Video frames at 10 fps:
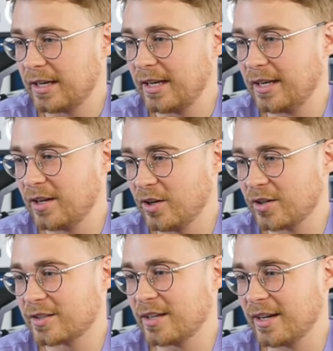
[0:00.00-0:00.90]
It
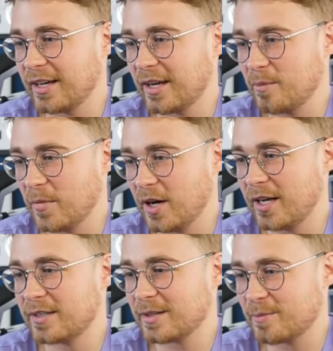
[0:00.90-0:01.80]
looks like it
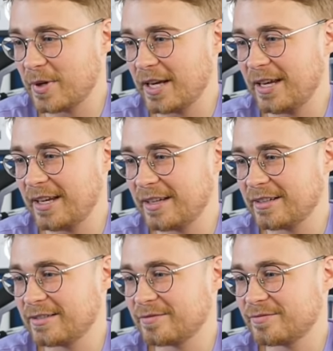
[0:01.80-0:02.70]
might be...
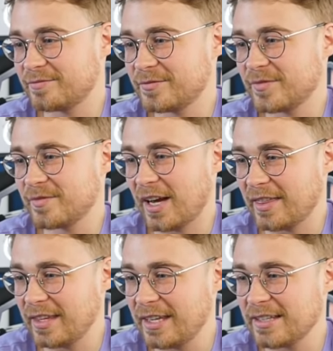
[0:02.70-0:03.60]
I
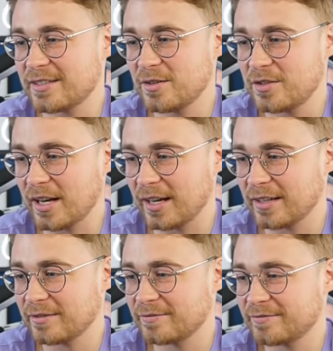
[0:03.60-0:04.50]
think it's Souček.
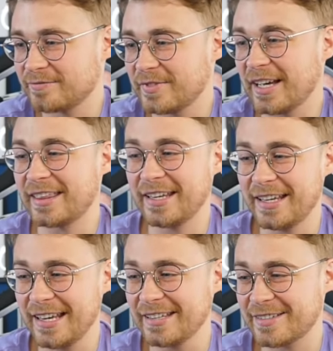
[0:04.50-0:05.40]
I think
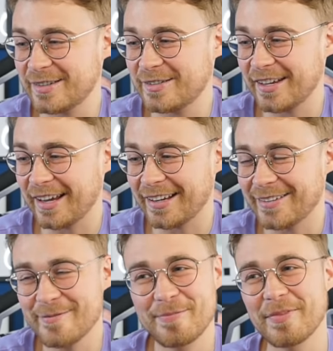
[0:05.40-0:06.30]
it is Souček.
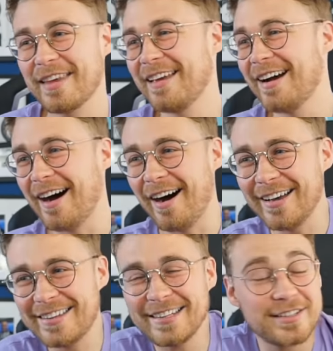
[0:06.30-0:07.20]
I
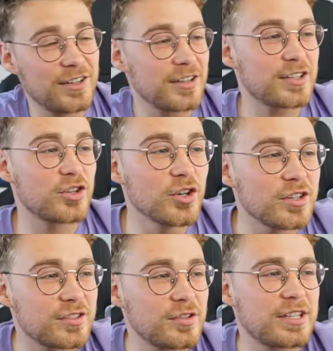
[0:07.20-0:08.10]
think, look, as good as
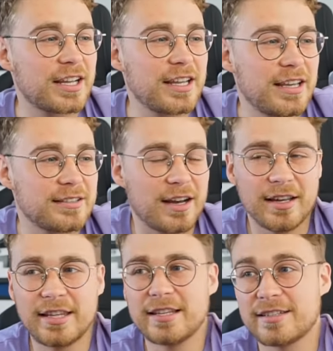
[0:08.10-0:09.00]
Souček is, I
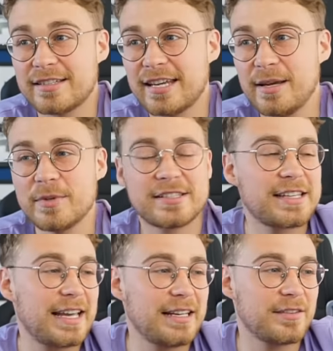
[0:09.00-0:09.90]
think there's a team that's
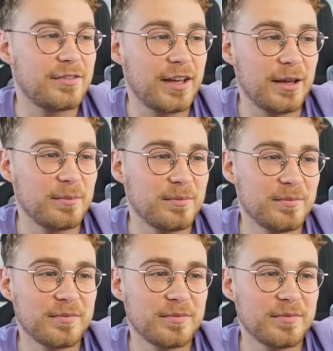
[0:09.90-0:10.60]
tailored for him.